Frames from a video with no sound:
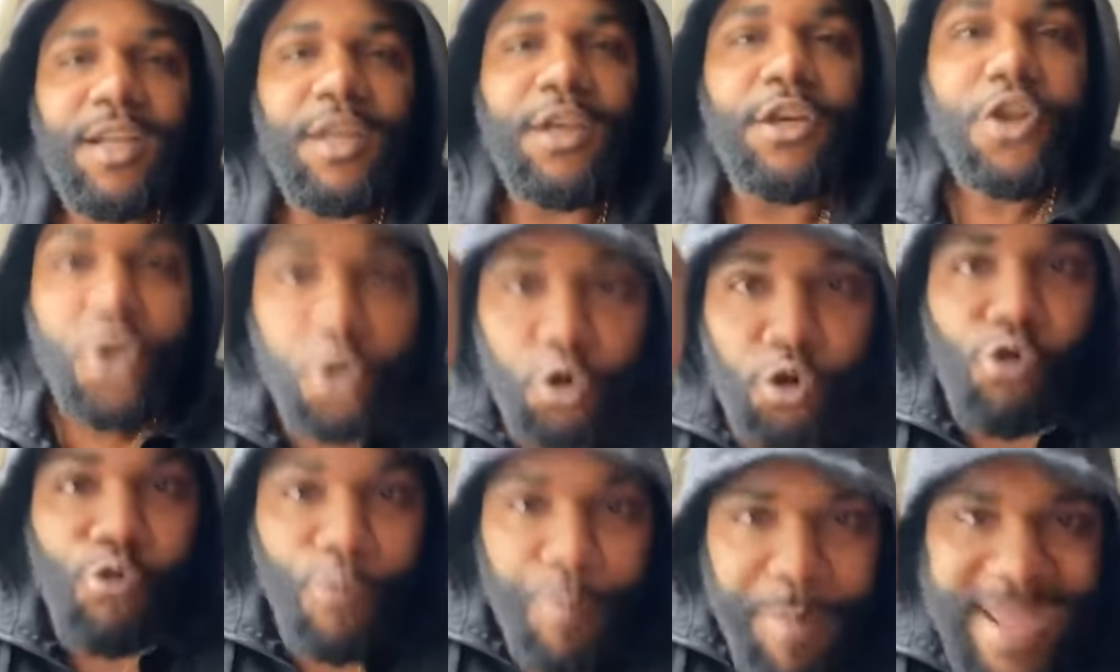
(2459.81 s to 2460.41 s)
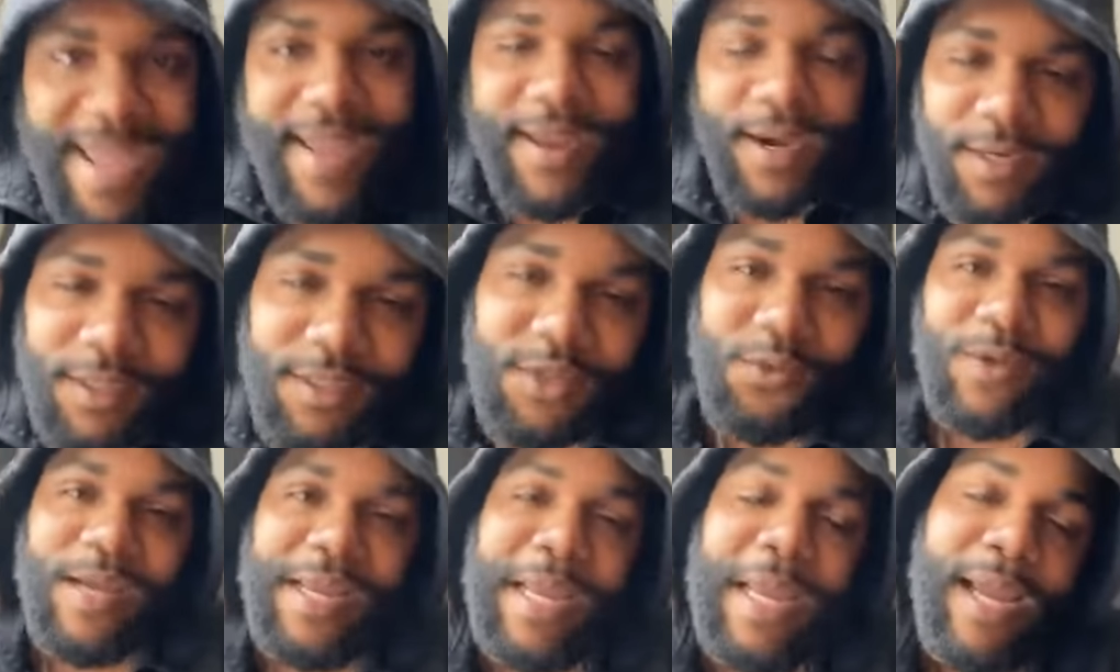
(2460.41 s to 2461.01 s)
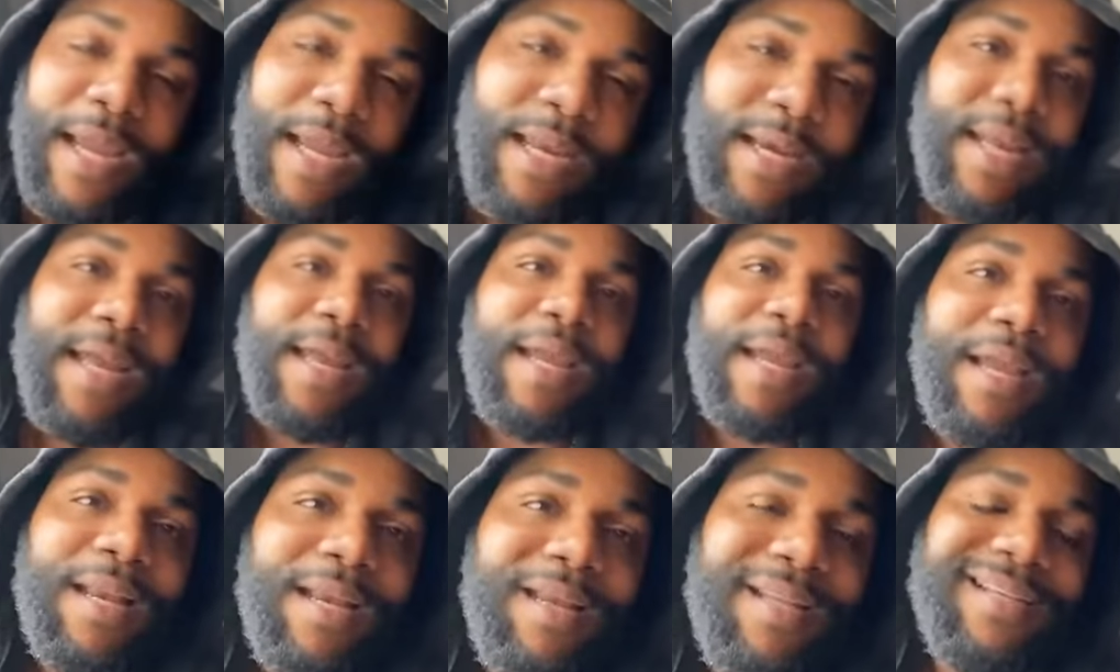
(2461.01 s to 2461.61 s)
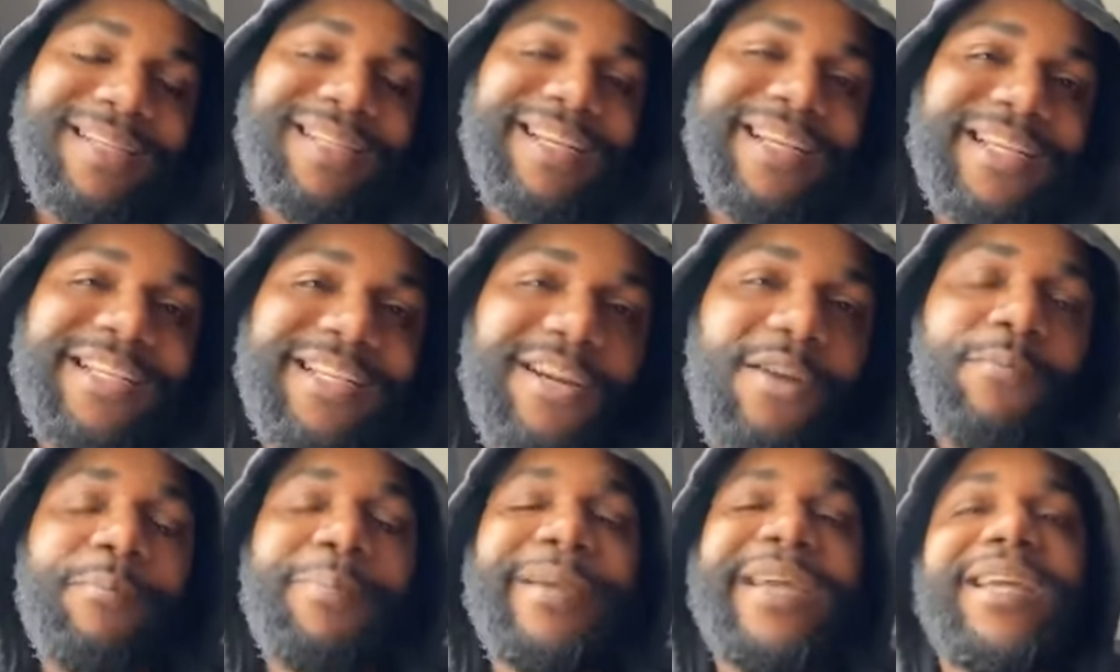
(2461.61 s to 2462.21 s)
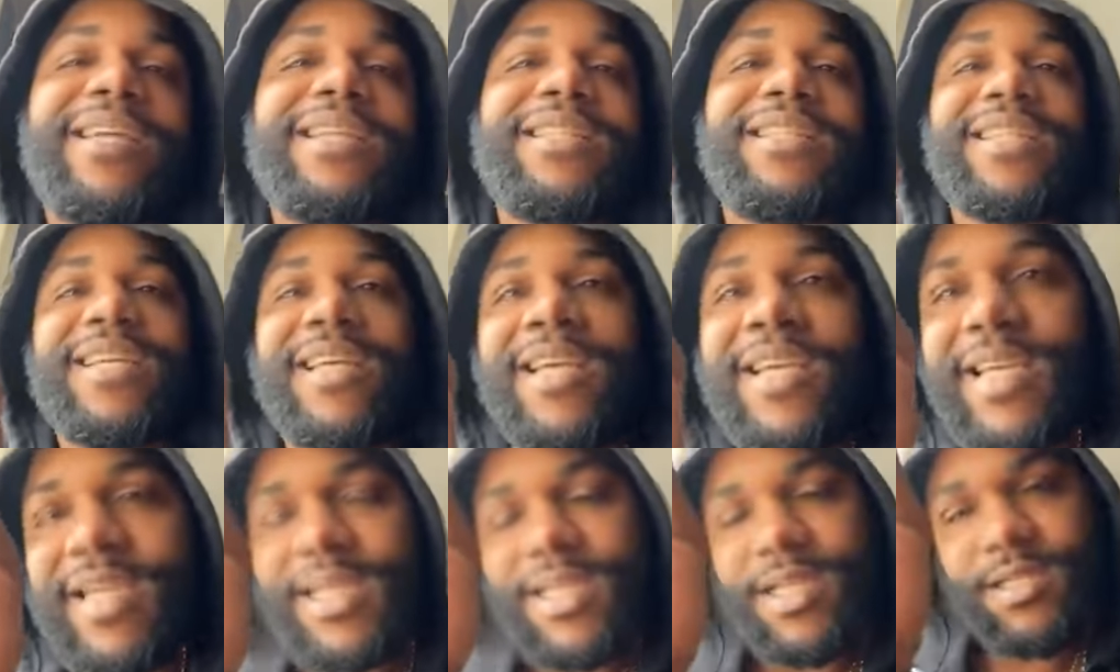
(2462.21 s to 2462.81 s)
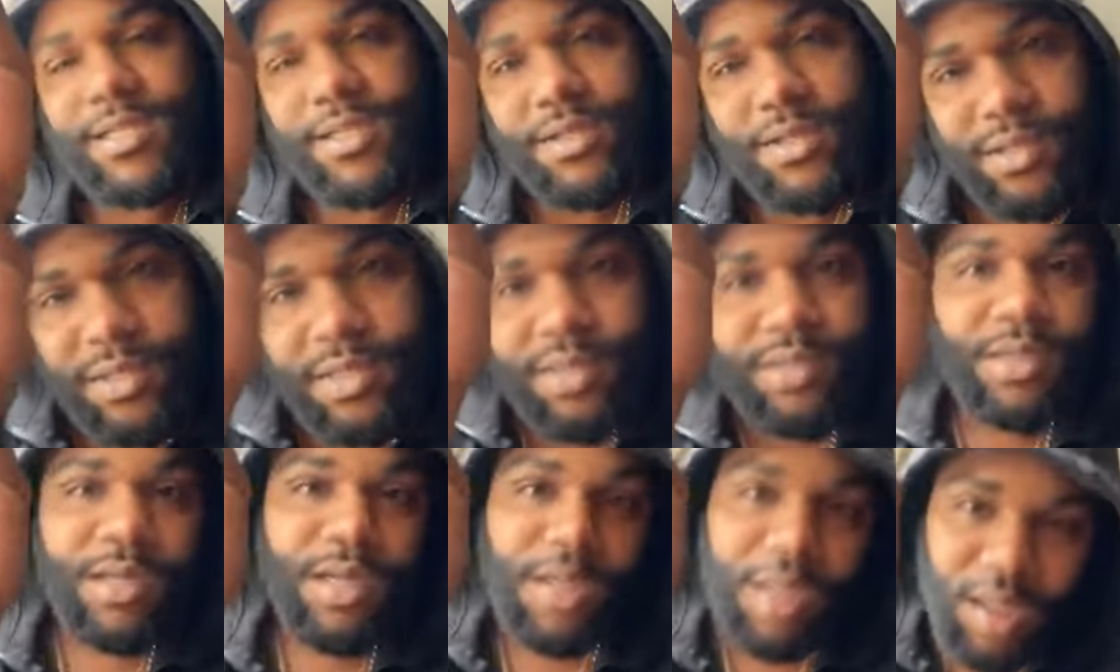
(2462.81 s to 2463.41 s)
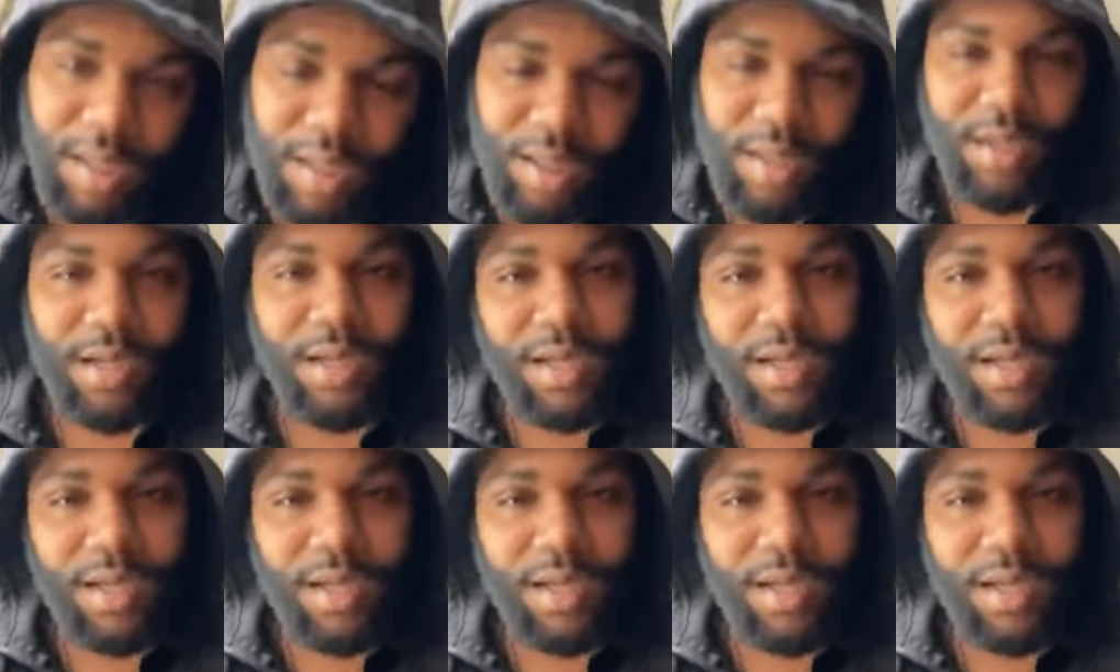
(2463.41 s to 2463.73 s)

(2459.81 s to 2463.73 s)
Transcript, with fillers: New Balance wearing that, nigga. Shut your bitch ass up, nigga.